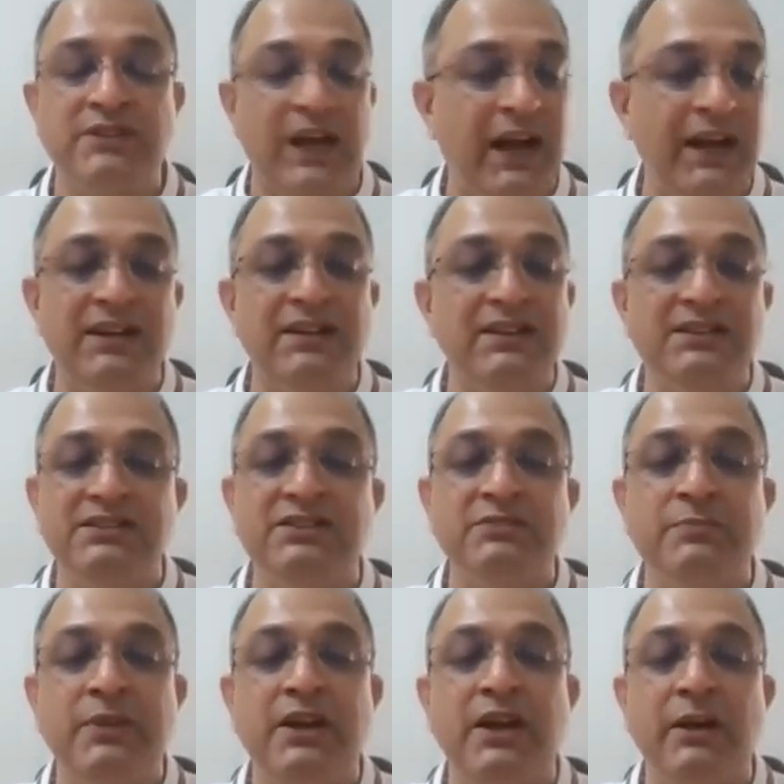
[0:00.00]
And this is
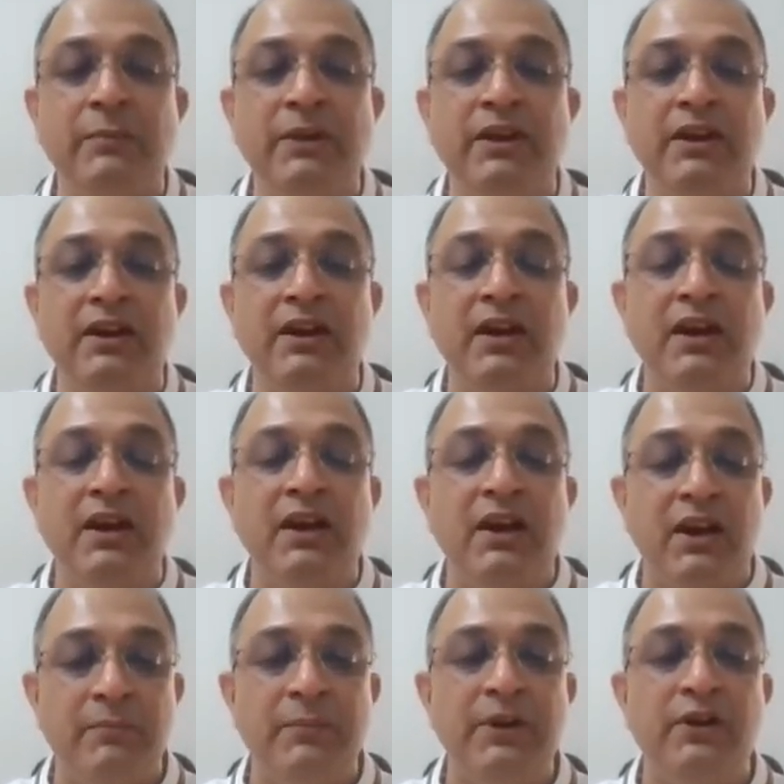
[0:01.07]
becoming
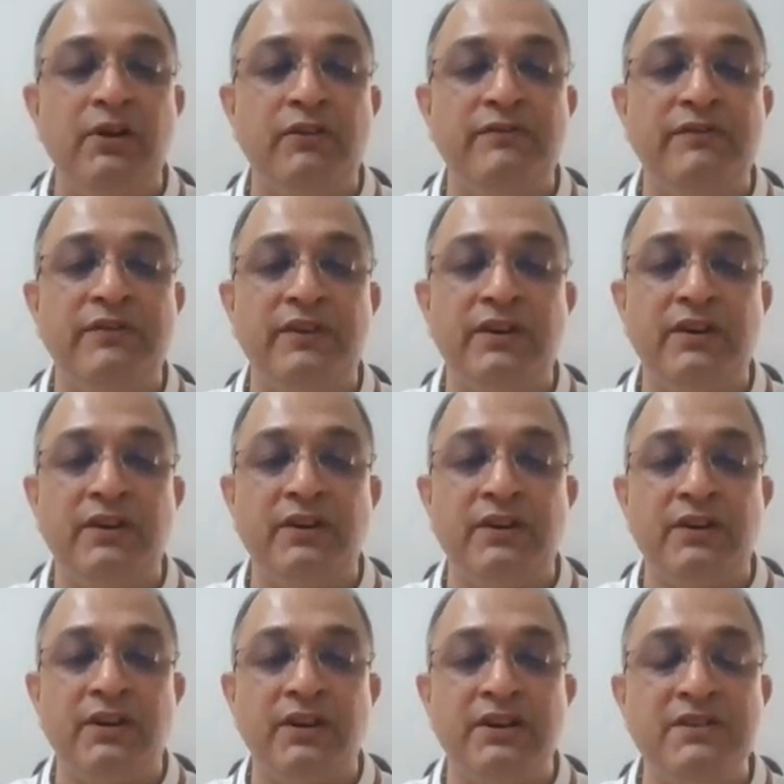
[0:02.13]
a bit of
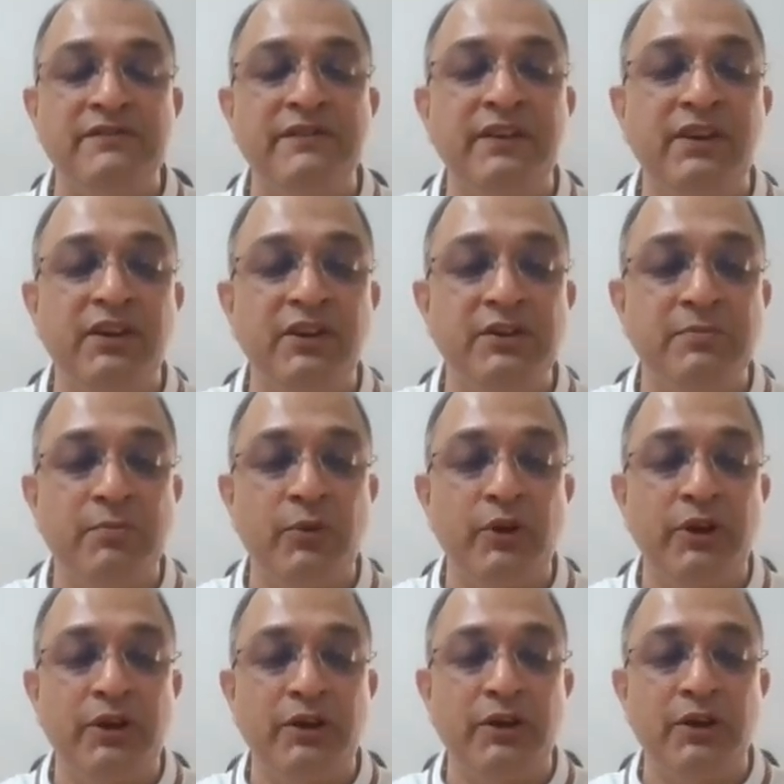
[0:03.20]
a, a difficult
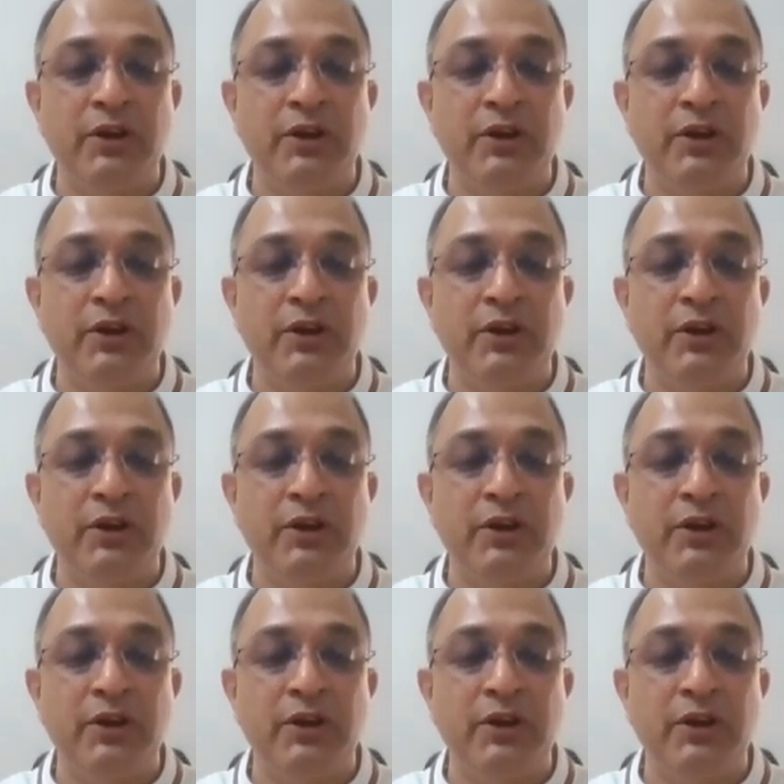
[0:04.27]
point.